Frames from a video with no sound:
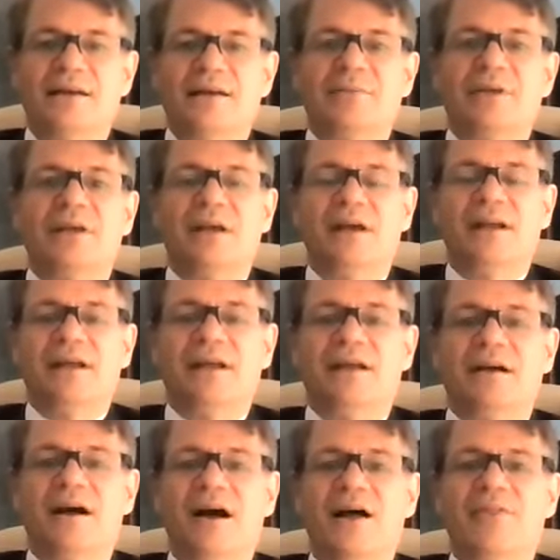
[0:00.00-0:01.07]
beginning
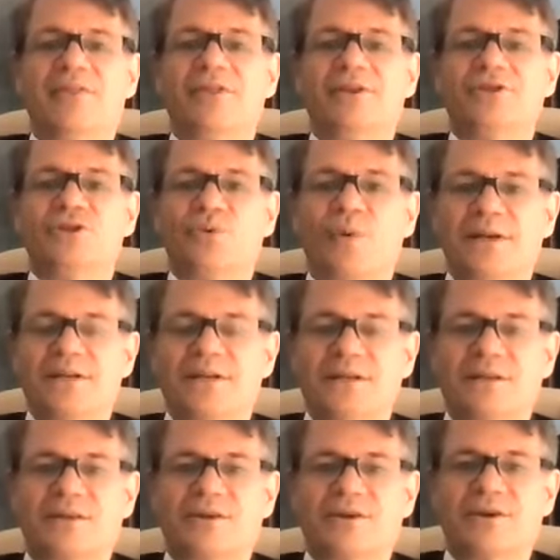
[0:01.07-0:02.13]
on the
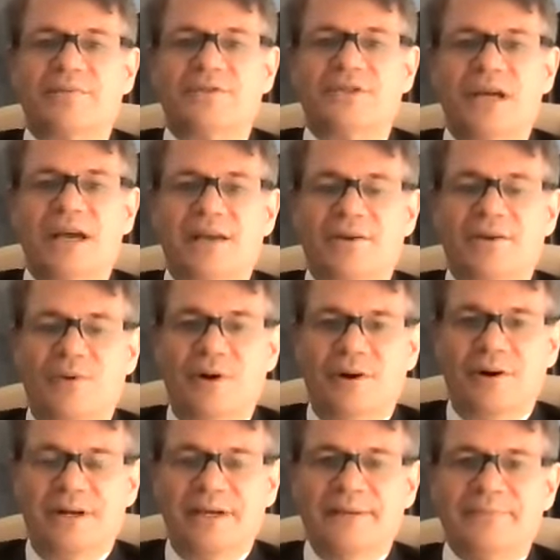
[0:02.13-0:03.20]
23rd of
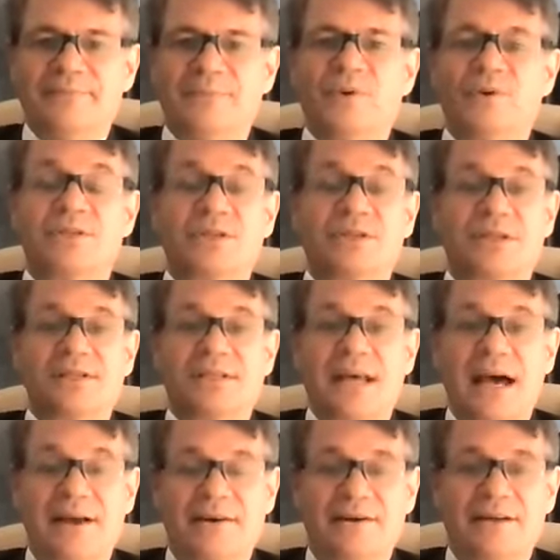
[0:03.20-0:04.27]
January, which is a
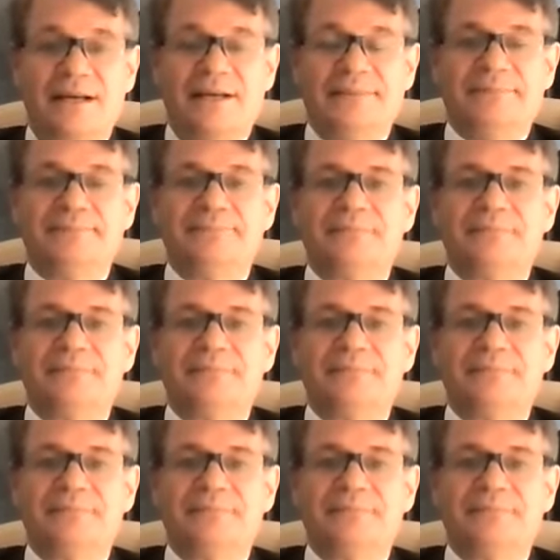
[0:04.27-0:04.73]
Saturday.